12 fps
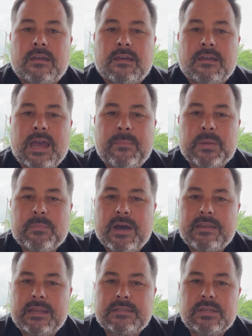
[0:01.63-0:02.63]
Happy
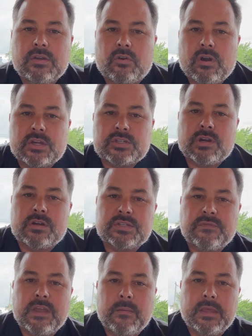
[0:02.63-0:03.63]
Monday to you, Cross Church
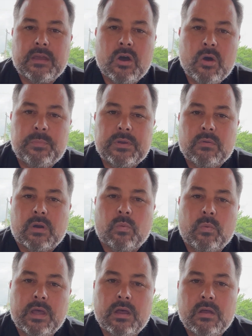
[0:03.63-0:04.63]
family. Hope you are
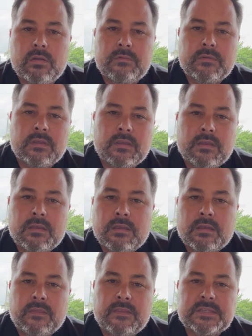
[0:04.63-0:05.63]
well
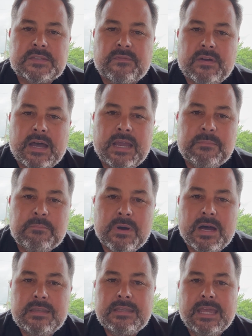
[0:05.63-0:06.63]
this fine
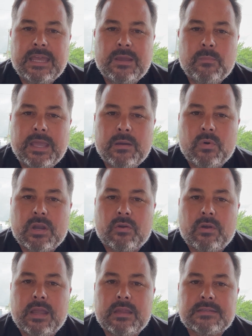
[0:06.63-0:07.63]
Monday. Man, what a
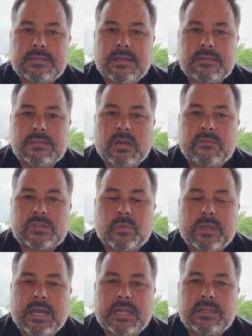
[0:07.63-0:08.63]
great service
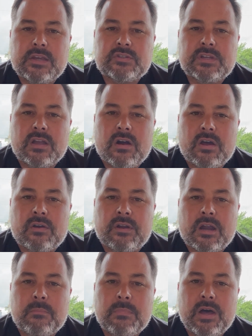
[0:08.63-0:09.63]
we had yesterday honoring
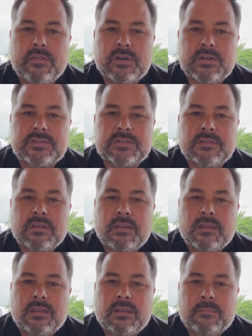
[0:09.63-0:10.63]
our mothers.
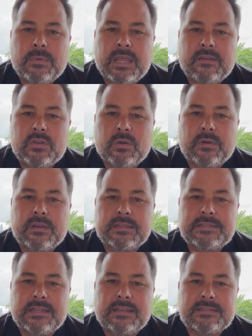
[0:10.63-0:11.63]
Man, if you were in
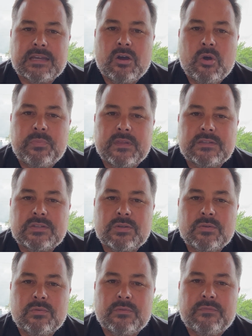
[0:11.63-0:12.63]
attendance, I hope that
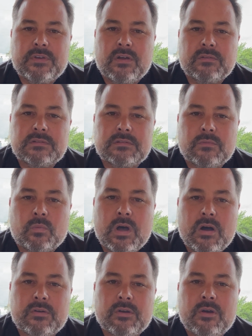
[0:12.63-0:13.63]
you felt
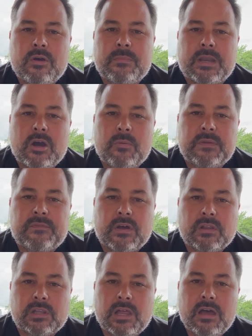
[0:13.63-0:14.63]
welcome and I hope you
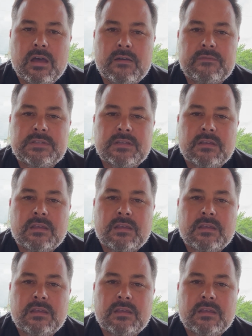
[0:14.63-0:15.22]
felt loved.